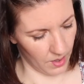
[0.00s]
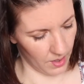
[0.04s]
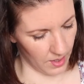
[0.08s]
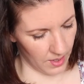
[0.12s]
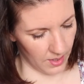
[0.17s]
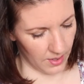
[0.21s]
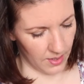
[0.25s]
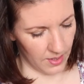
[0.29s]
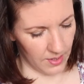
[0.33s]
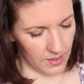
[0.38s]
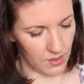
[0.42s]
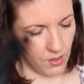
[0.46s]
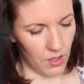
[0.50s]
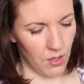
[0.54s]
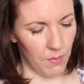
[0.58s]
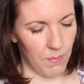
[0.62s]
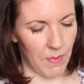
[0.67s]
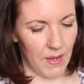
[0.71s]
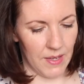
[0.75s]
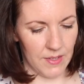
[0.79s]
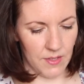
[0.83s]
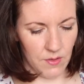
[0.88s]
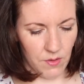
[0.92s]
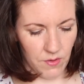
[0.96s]
and it's all
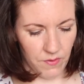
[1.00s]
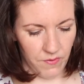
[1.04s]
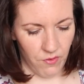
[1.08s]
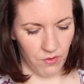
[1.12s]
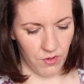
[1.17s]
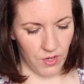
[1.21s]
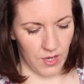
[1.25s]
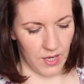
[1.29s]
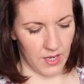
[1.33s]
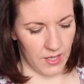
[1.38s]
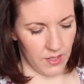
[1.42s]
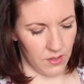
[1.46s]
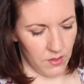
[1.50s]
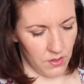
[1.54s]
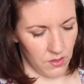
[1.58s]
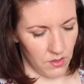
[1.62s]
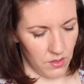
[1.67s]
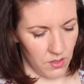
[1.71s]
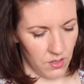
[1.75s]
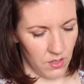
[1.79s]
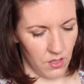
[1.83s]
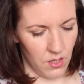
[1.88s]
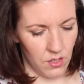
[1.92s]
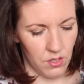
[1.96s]
back to the front
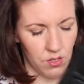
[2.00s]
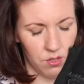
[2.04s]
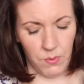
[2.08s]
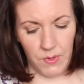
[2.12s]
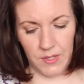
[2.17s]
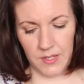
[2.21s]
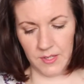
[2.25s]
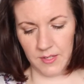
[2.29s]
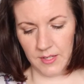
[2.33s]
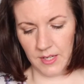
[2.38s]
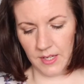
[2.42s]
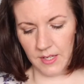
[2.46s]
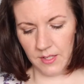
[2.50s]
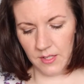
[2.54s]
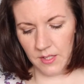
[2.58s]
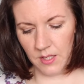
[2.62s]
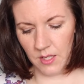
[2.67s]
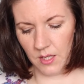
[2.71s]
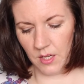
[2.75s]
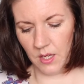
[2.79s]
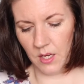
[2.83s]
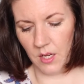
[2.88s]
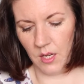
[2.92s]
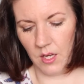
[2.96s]
and twisted.
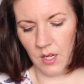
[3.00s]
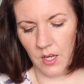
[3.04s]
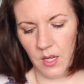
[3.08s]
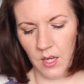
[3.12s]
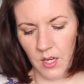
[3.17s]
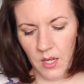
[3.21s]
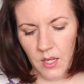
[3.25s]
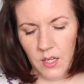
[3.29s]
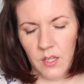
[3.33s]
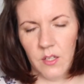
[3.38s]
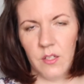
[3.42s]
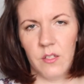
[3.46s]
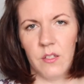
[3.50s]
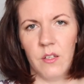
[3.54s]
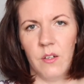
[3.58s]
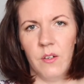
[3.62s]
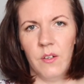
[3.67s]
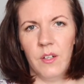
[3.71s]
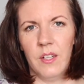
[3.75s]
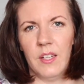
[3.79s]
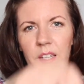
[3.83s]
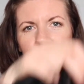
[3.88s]
So